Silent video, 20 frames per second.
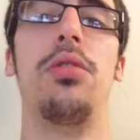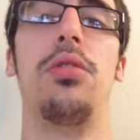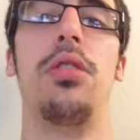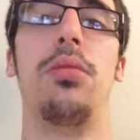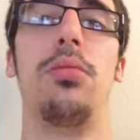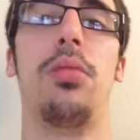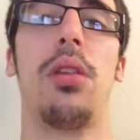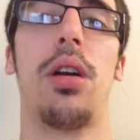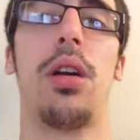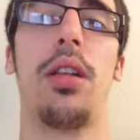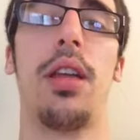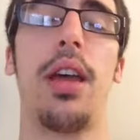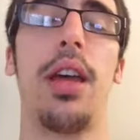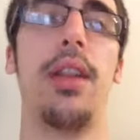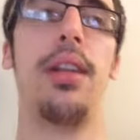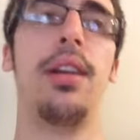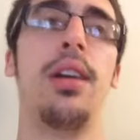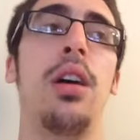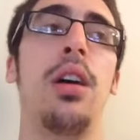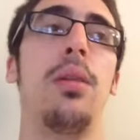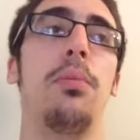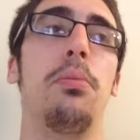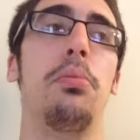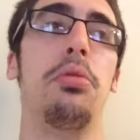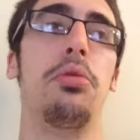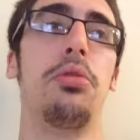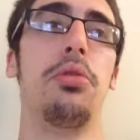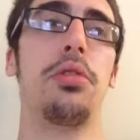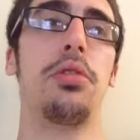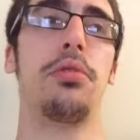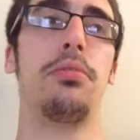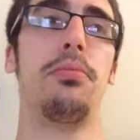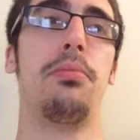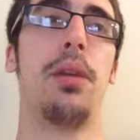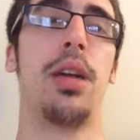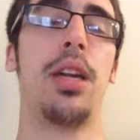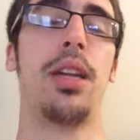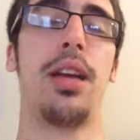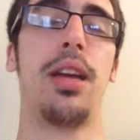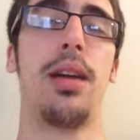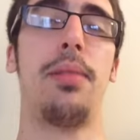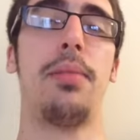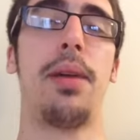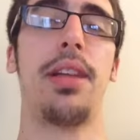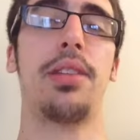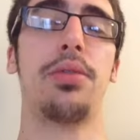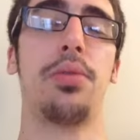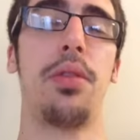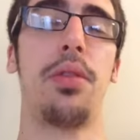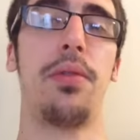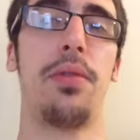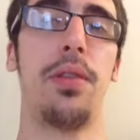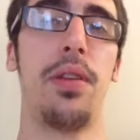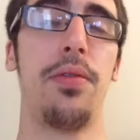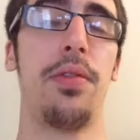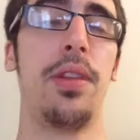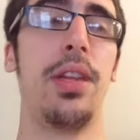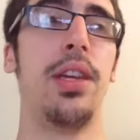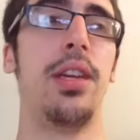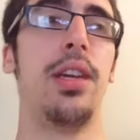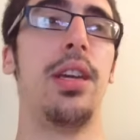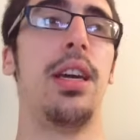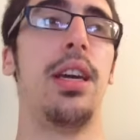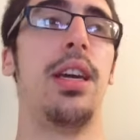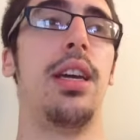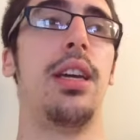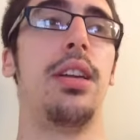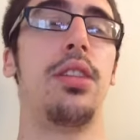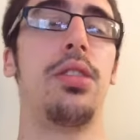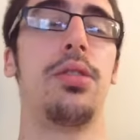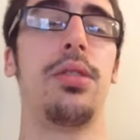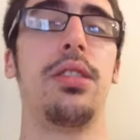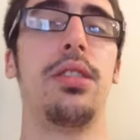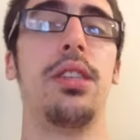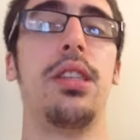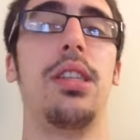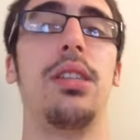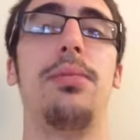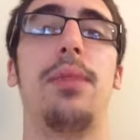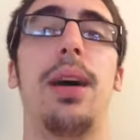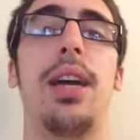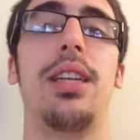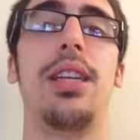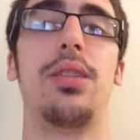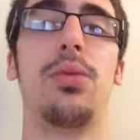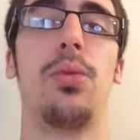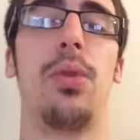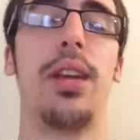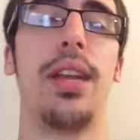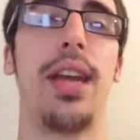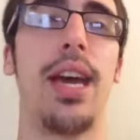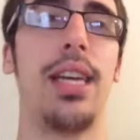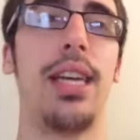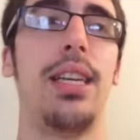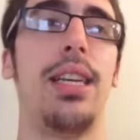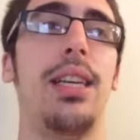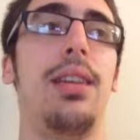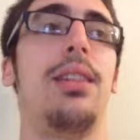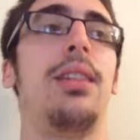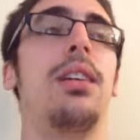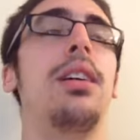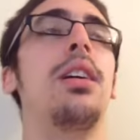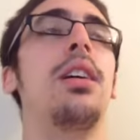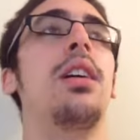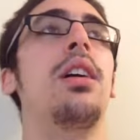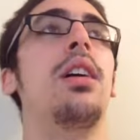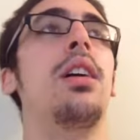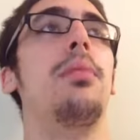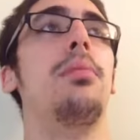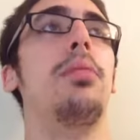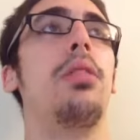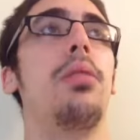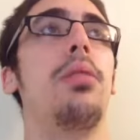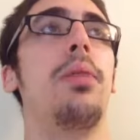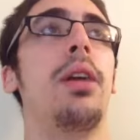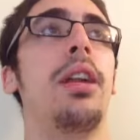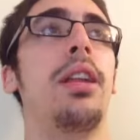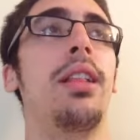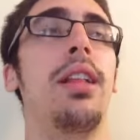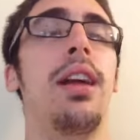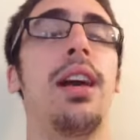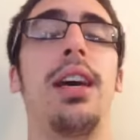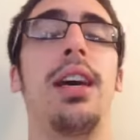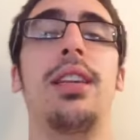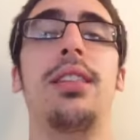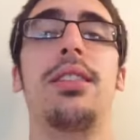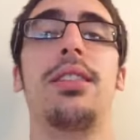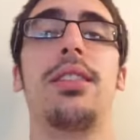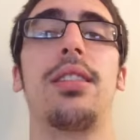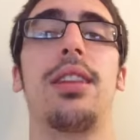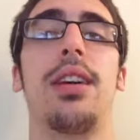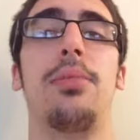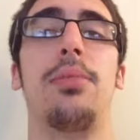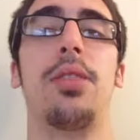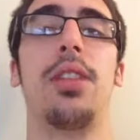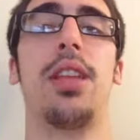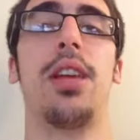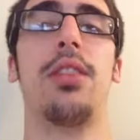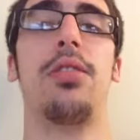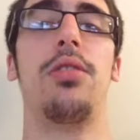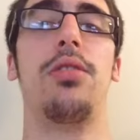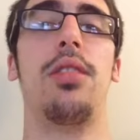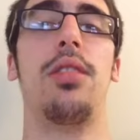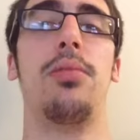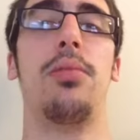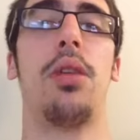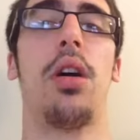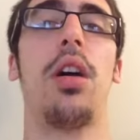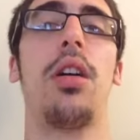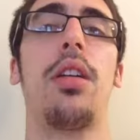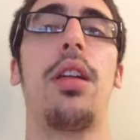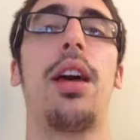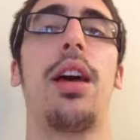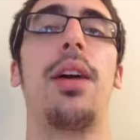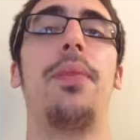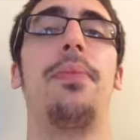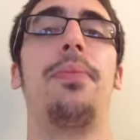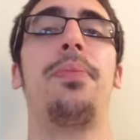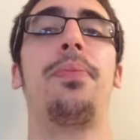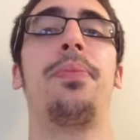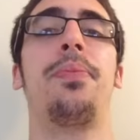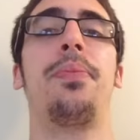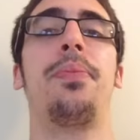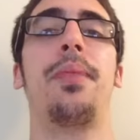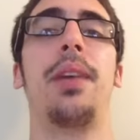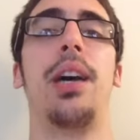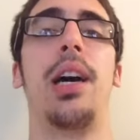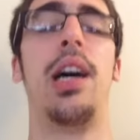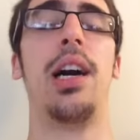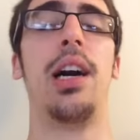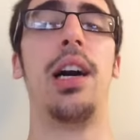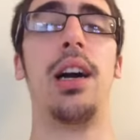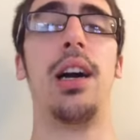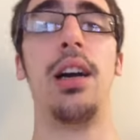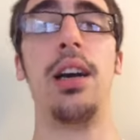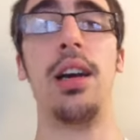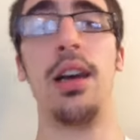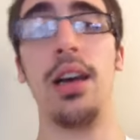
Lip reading: team parlayed Bulls money line -150 and Grizzlies -190, both money lines. I put that two team parlay. I